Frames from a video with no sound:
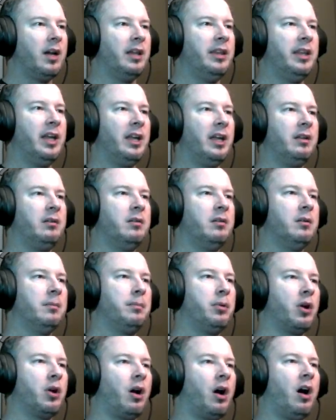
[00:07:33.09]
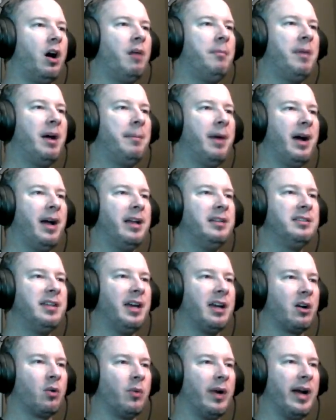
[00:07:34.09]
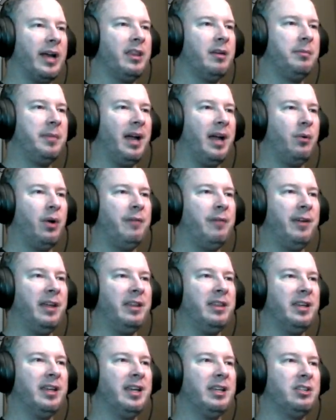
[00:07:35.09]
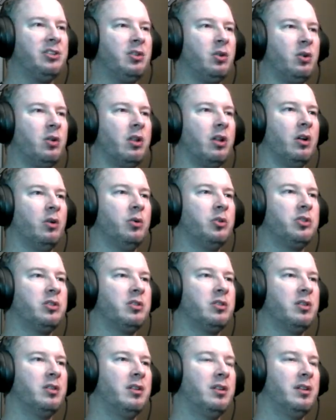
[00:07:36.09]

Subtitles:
And then put all my mines down around them. That way, if anything gets too close,